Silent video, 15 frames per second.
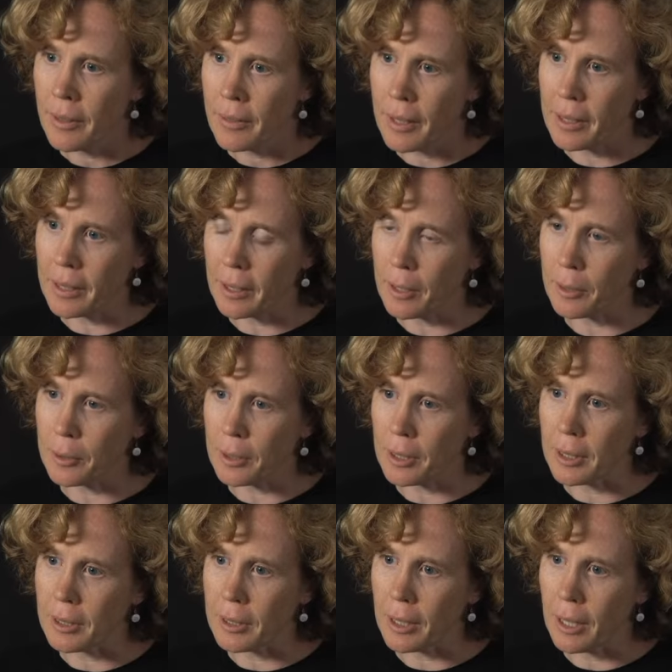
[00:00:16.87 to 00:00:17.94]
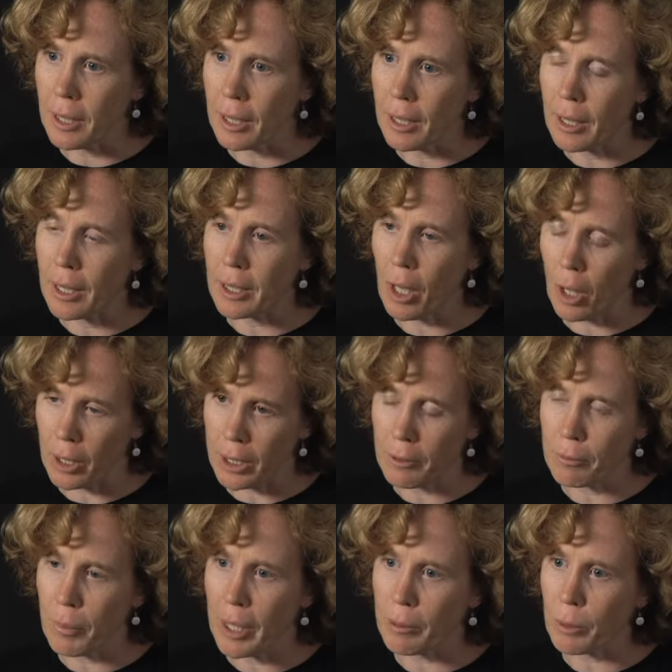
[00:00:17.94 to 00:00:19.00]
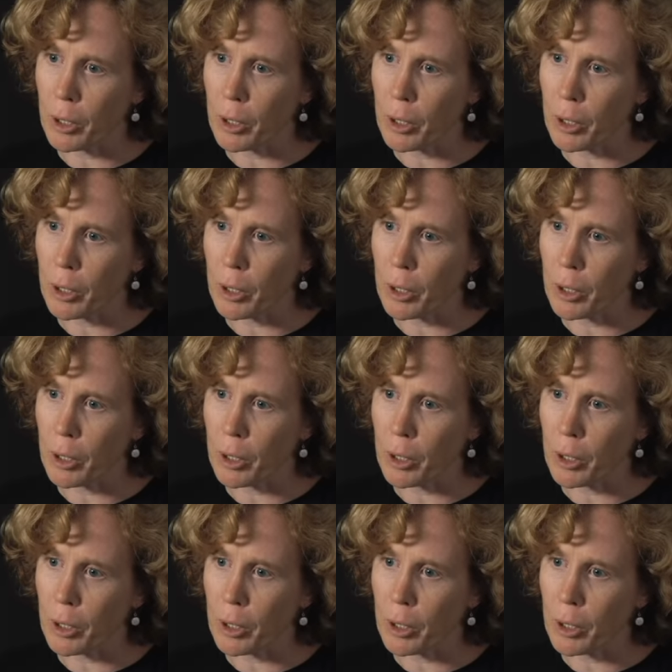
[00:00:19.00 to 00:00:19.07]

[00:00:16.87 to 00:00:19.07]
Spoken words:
that included a colleague of mine,